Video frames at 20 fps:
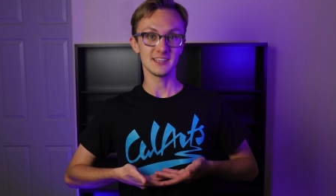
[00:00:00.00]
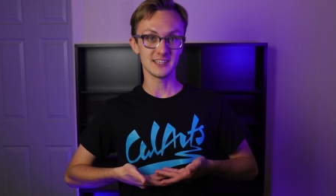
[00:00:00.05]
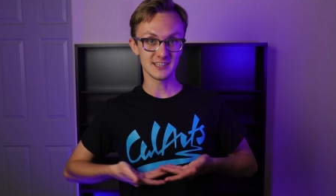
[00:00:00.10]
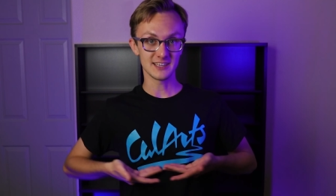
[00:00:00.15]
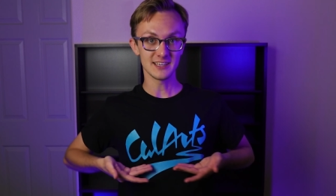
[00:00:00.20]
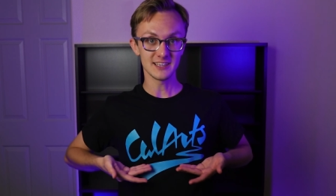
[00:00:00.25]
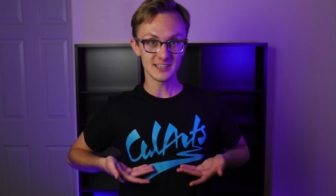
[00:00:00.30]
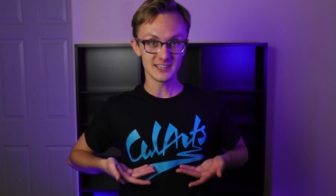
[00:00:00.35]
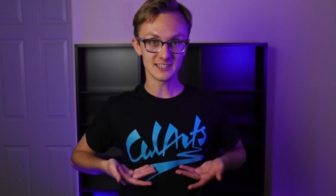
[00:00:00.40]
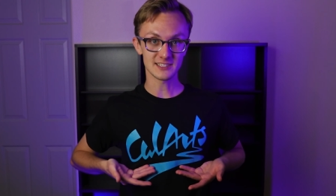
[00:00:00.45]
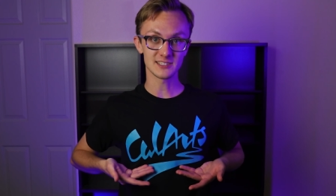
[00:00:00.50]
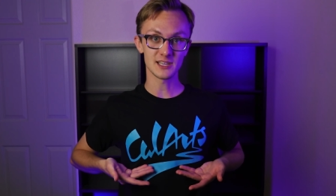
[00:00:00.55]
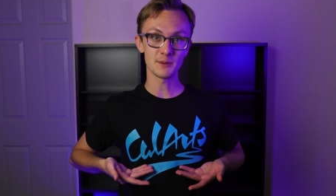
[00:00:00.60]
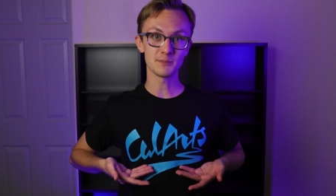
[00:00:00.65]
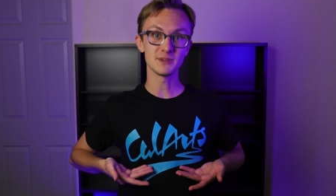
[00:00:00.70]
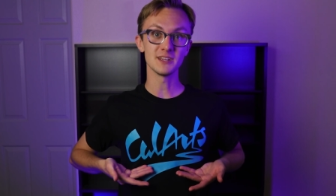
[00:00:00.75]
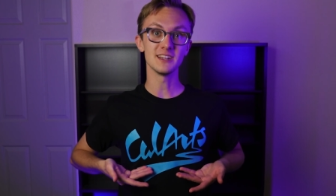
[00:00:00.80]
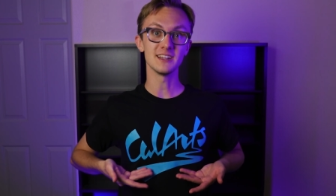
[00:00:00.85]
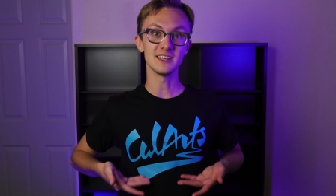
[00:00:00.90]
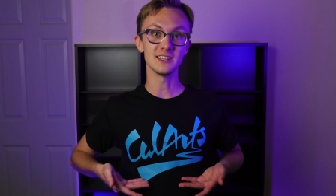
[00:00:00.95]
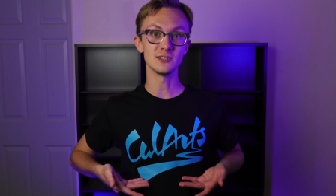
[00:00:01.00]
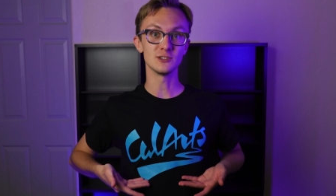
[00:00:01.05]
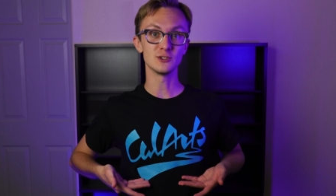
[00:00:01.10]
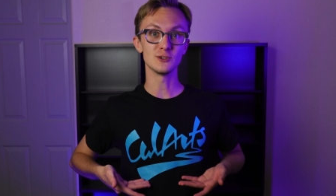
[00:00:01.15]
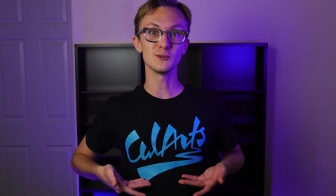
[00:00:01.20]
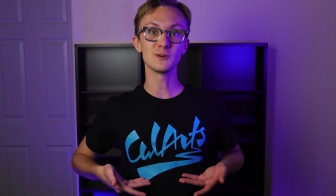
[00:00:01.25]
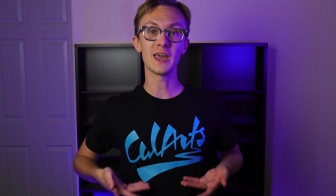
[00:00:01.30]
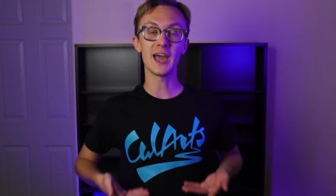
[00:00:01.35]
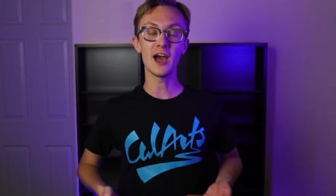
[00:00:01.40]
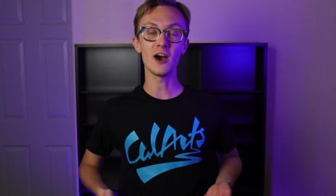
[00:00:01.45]
get accepted
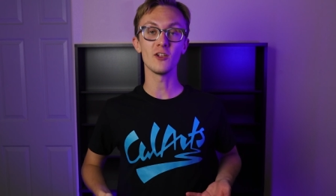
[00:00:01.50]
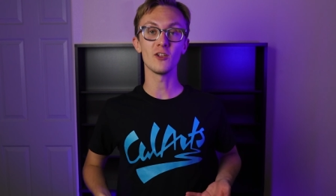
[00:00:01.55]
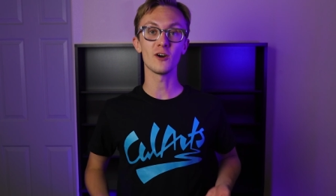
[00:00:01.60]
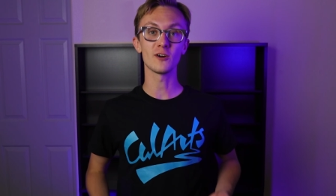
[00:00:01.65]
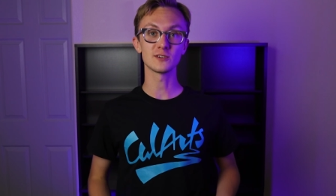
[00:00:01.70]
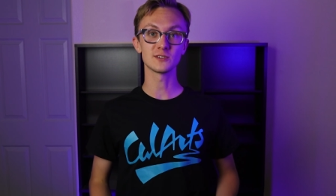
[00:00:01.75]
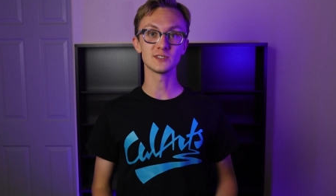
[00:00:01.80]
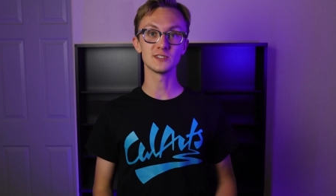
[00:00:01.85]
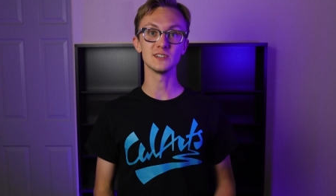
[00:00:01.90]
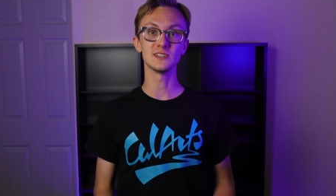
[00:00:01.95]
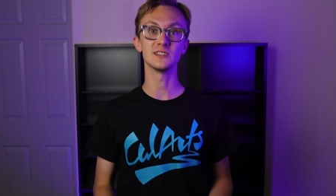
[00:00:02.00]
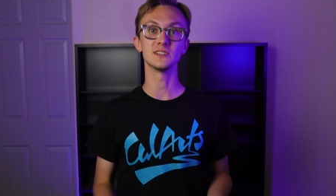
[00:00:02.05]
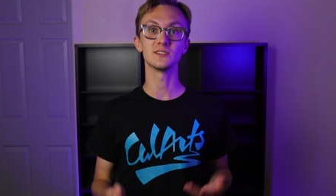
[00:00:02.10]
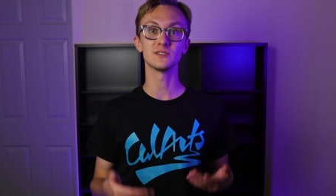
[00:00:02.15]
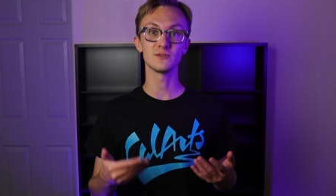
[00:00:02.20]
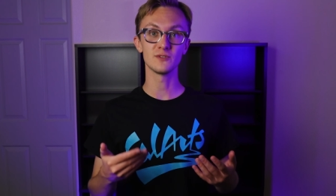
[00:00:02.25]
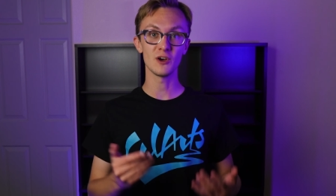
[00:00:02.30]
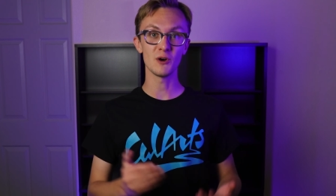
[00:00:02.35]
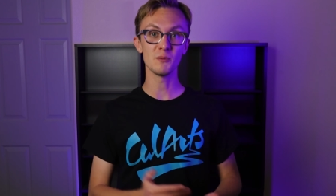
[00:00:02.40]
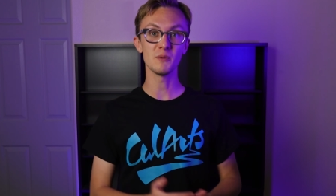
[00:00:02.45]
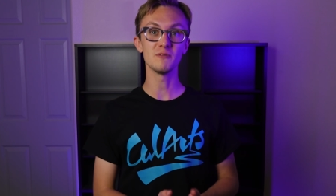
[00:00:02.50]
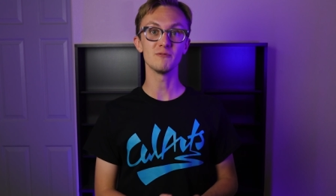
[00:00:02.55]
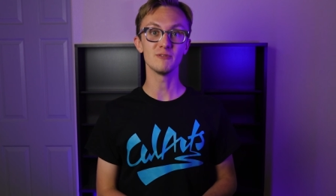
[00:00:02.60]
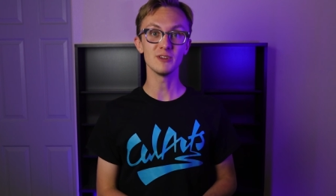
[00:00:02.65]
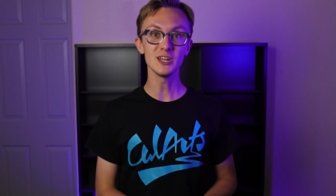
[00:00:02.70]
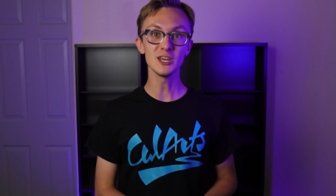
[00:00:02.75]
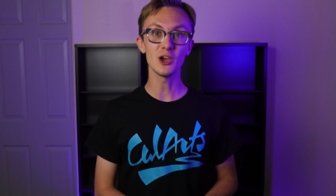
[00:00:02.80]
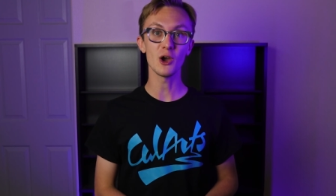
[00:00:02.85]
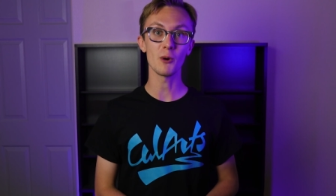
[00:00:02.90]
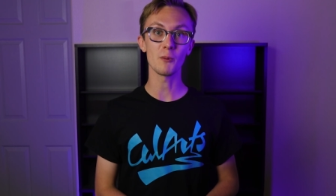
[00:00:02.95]
into CalArts' film and
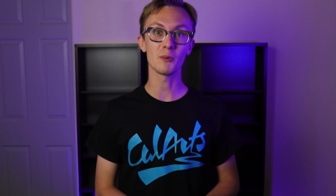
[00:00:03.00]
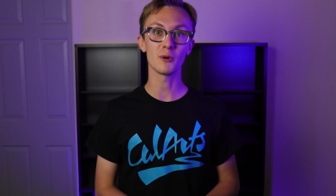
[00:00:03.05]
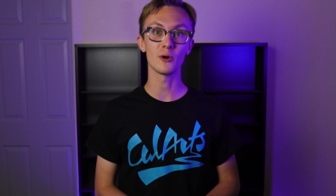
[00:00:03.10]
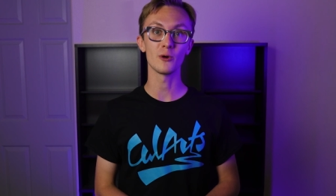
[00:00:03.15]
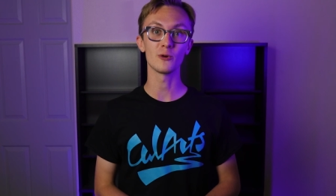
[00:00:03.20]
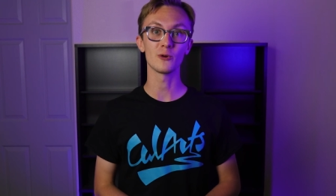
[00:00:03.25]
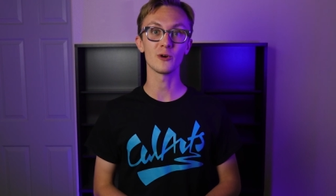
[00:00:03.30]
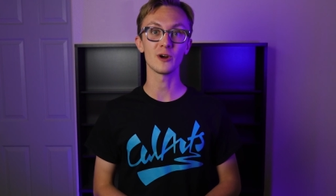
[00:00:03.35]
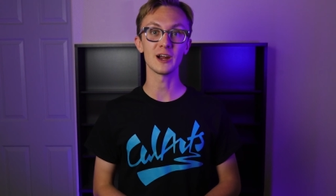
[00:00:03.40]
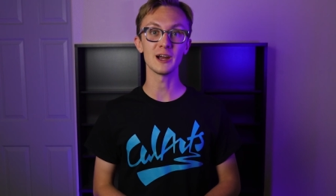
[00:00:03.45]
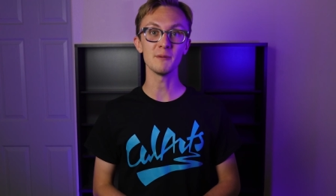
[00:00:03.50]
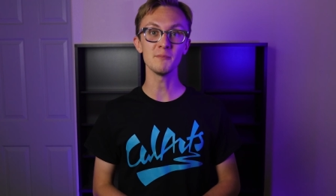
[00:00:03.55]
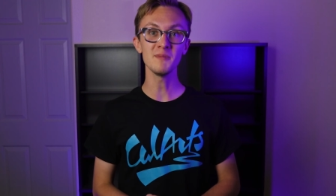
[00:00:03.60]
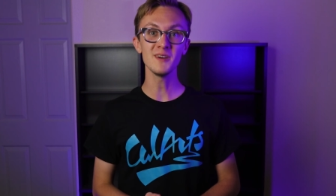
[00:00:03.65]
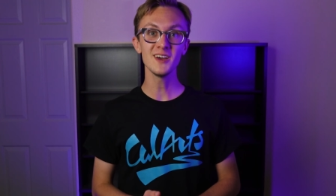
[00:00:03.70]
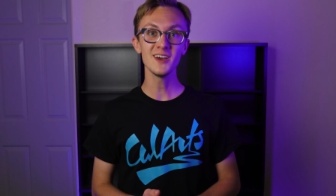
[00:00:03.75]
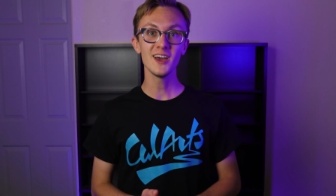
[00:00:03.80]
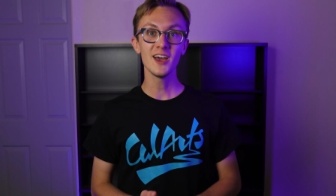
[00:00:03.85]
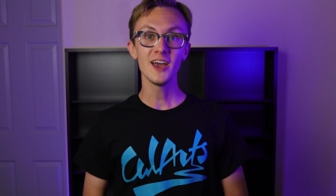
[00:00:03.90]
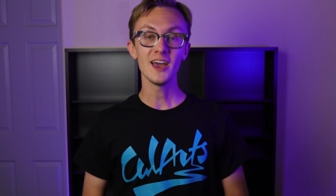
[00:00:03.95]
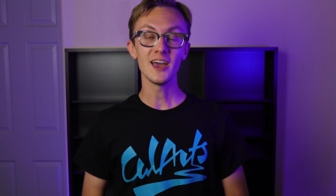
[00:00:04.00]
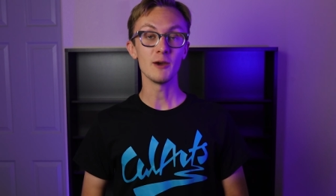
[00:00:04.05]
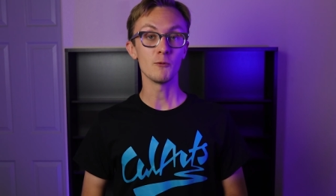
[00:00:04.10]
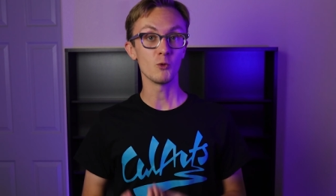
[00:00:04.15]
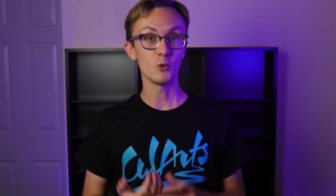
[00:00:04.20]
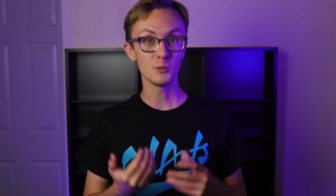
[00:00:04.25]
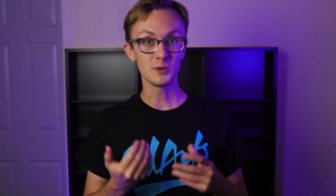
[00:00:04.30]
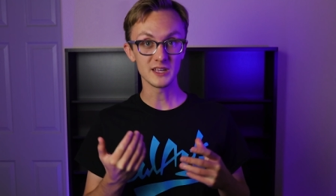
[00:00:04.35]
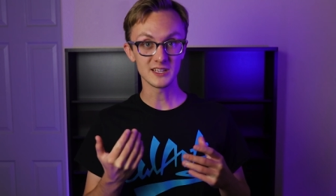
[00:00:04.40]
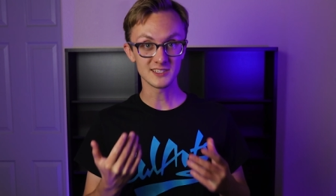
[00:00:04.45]
video program and
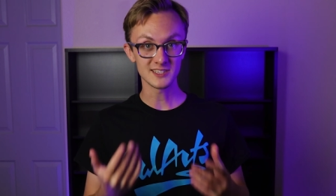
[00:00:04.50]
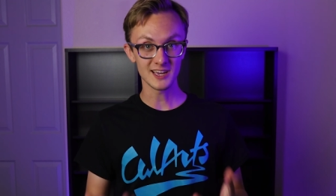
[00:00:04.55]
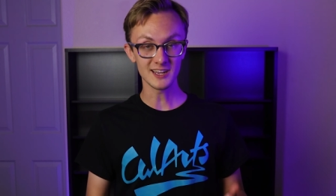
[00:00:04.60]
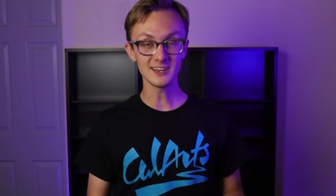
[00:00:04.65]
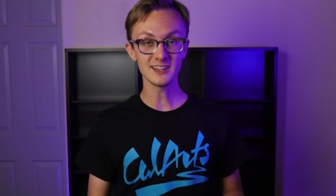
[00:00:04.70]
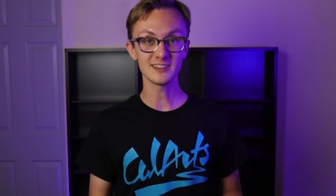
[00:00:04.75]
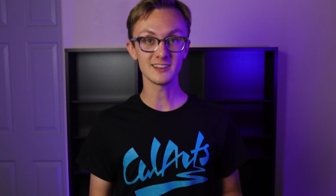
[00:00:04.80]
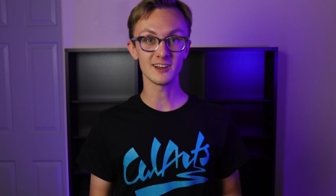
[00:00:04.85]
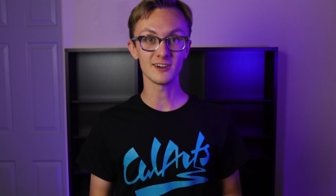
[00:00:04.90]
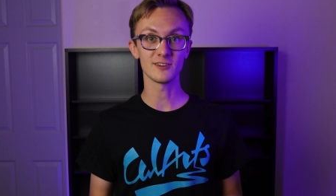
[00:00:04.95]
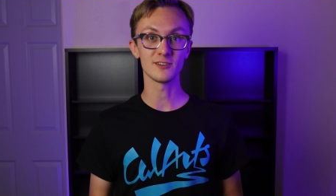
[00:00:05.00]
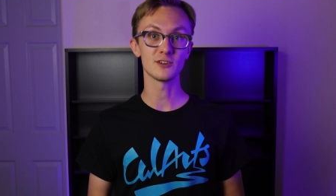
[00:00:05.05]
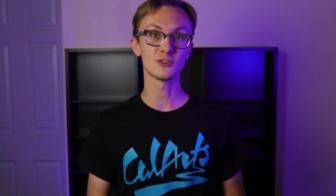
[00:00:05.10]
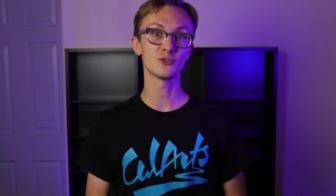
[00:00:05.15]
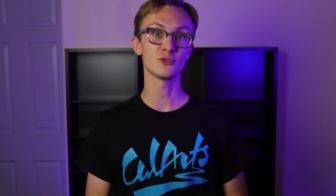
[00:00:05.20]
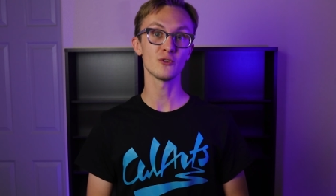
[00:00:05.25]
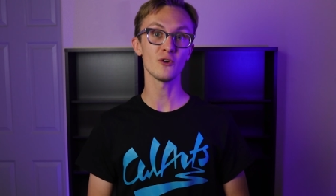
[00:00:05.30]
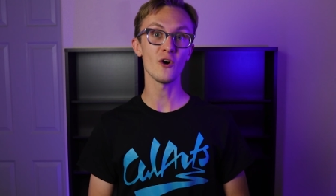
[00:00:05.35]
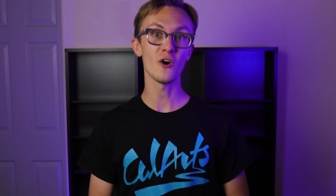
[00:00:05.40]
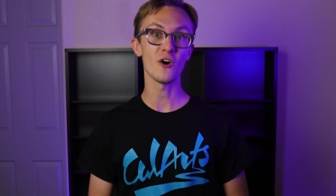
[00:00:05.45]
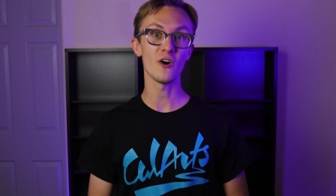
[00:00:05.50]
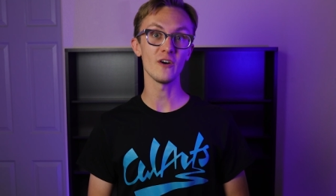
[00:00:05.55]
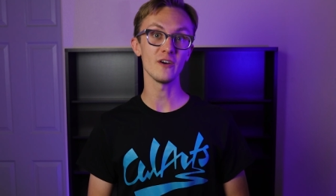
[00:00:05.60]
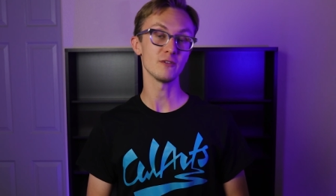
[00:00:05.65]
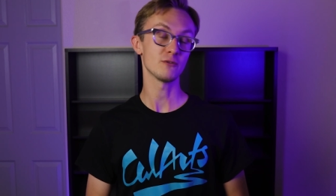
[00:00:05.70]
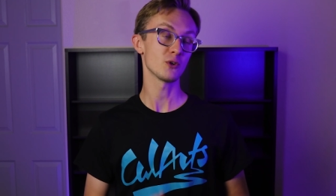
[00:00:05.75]
will be attending there this fall.